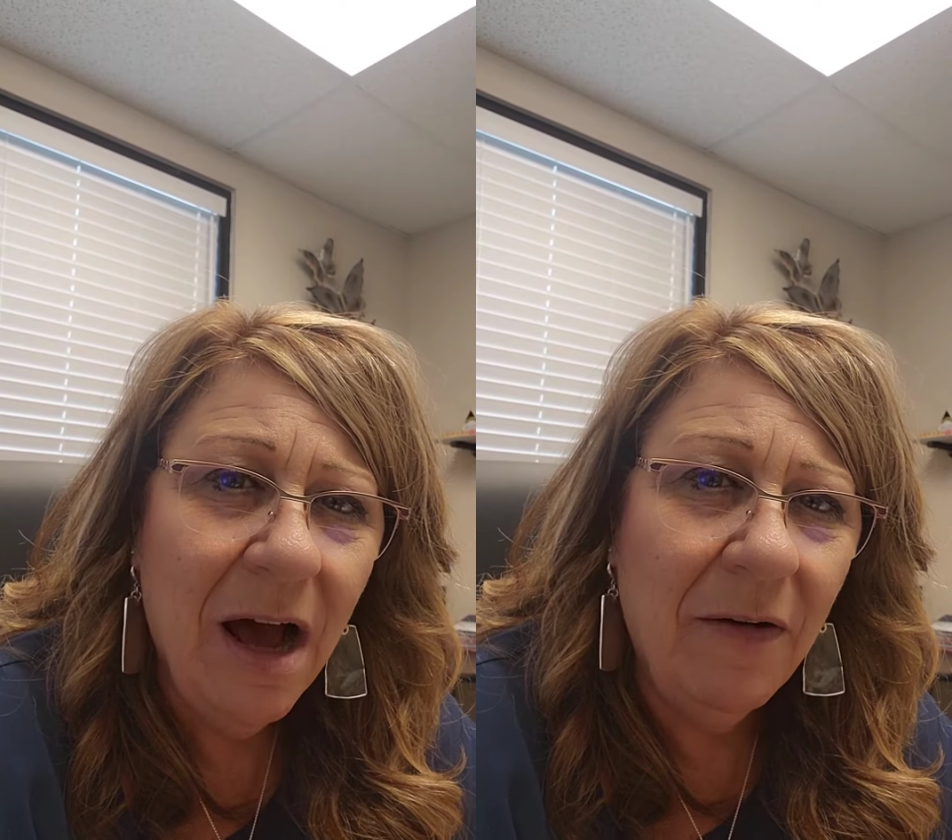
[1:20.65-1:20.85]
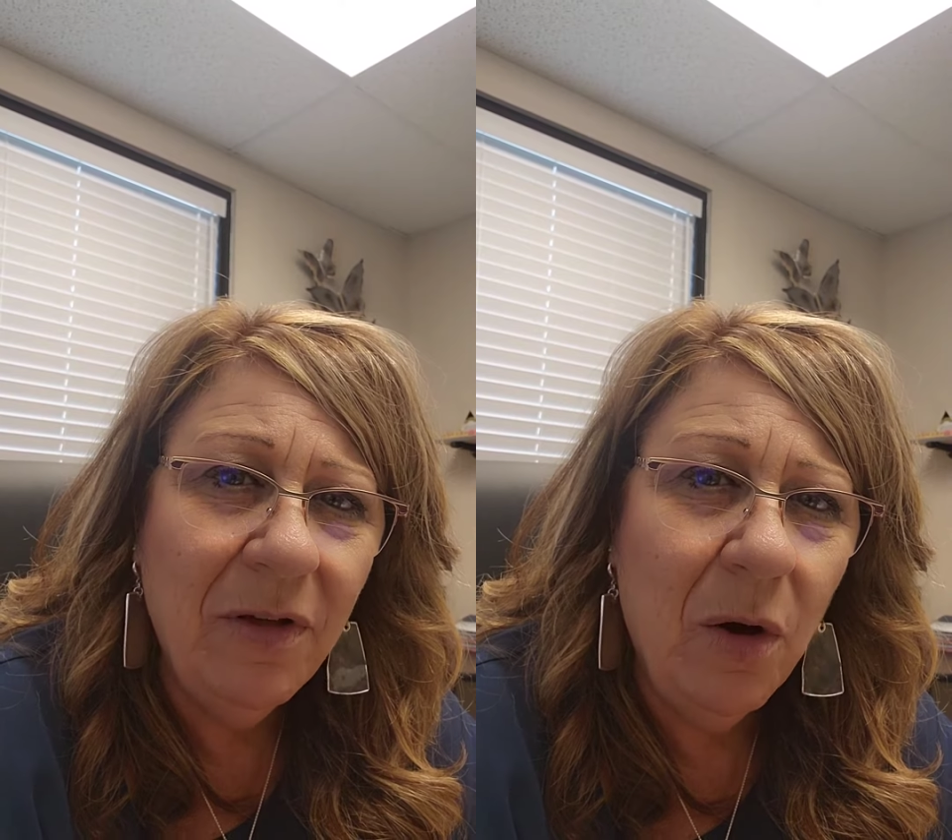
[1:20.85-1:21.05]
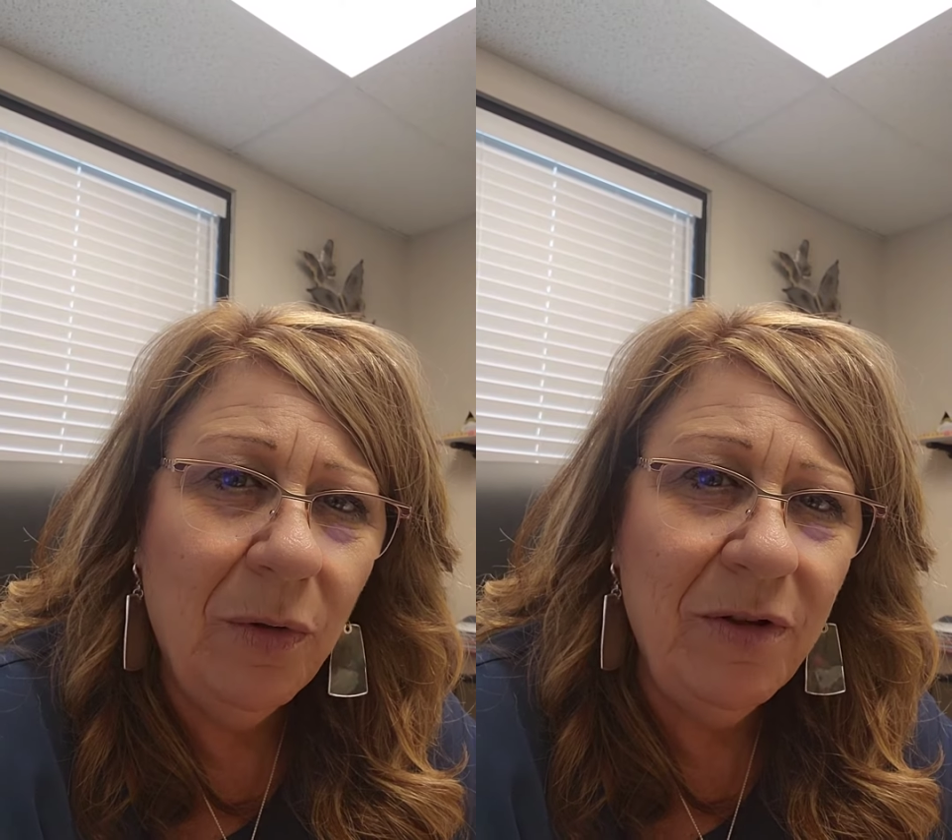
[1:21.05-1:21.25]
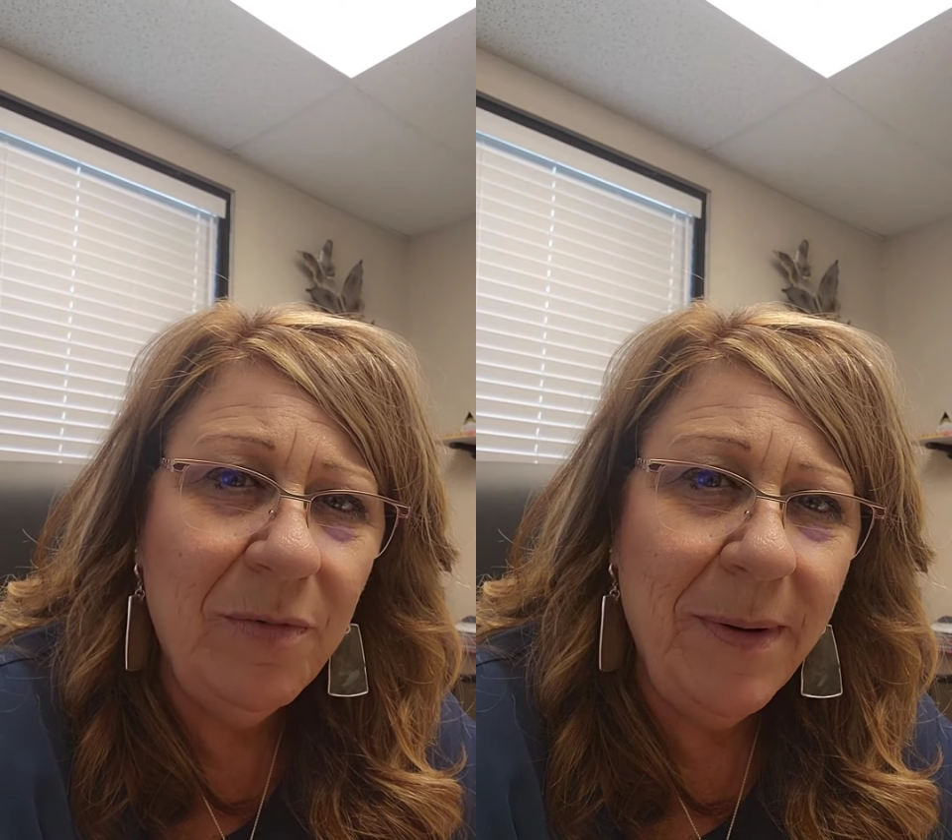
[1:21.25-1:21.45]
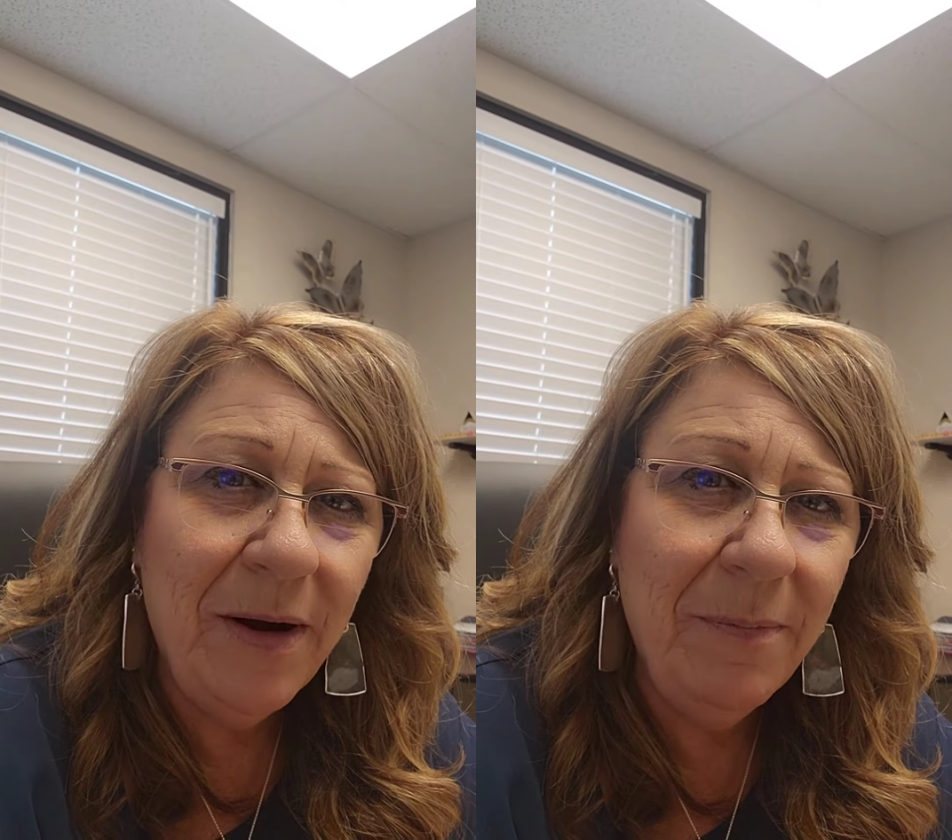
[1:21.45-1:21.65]
of the Holy
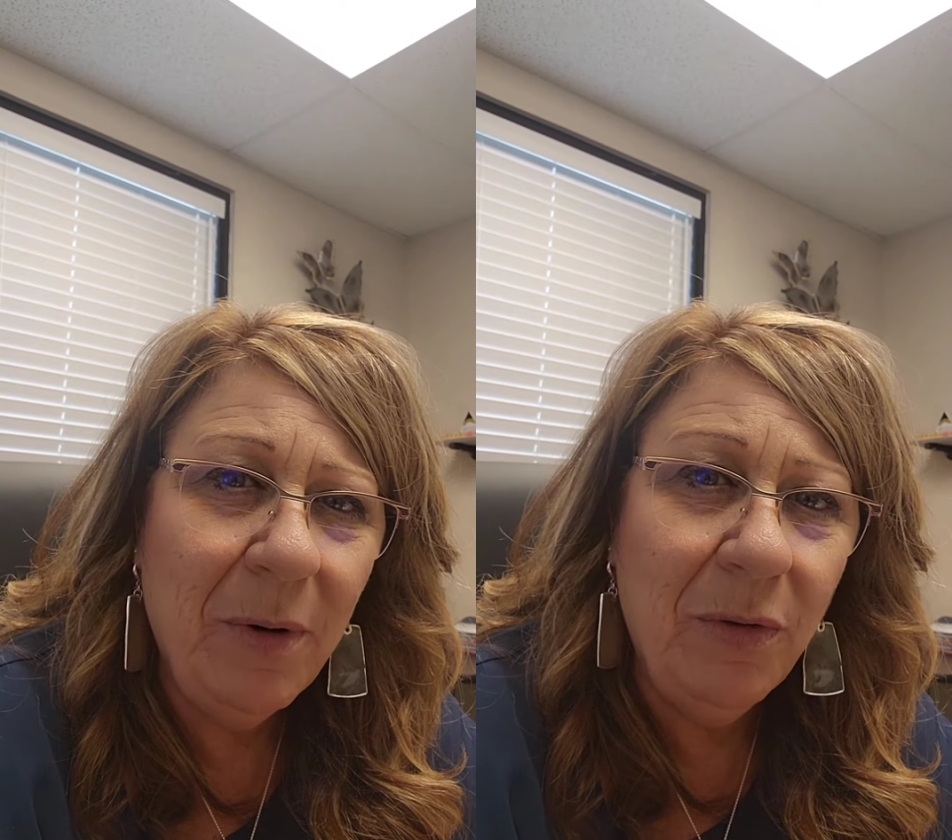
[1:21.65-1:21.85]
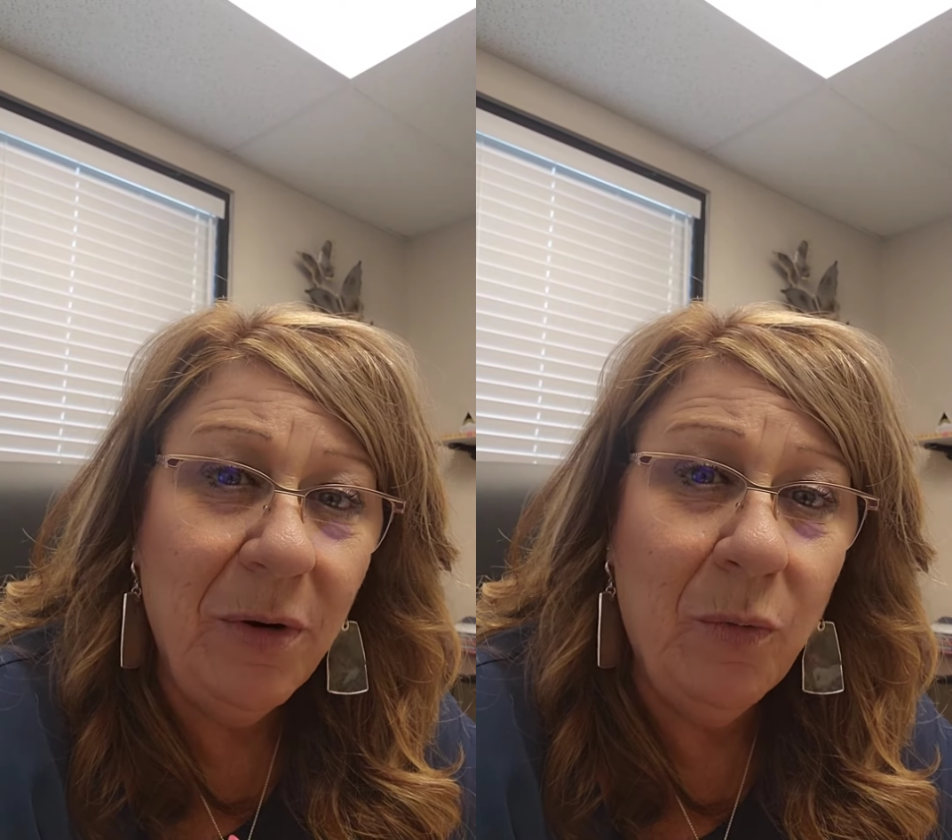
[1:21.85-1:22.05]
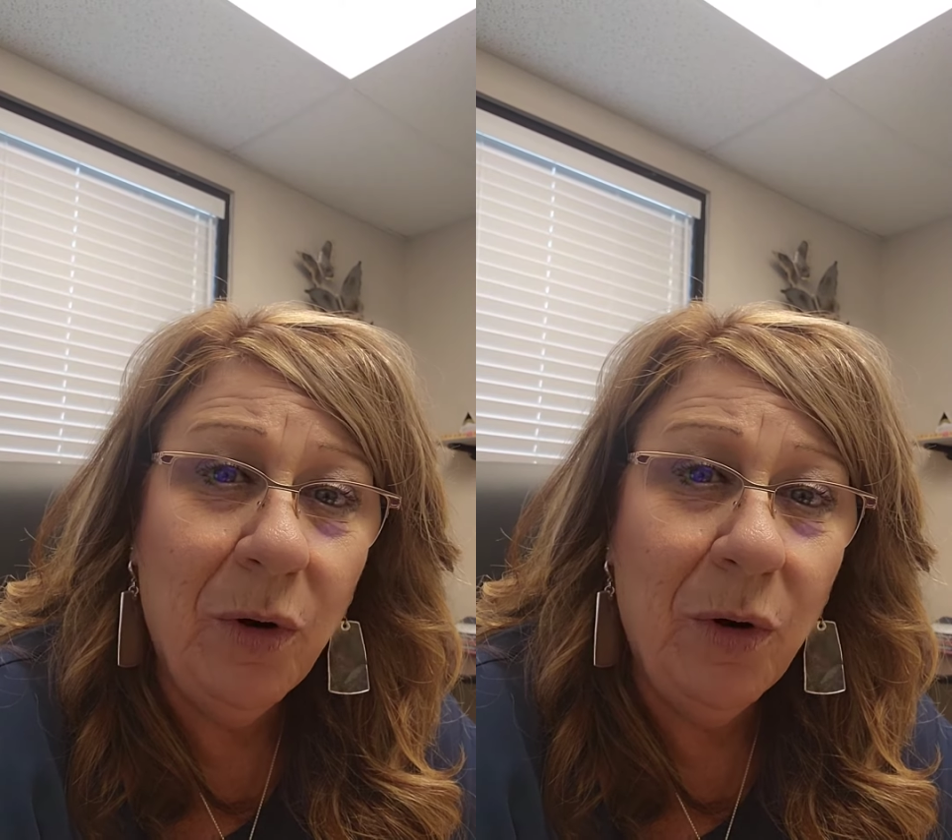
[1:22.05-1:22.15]
Spirit, both in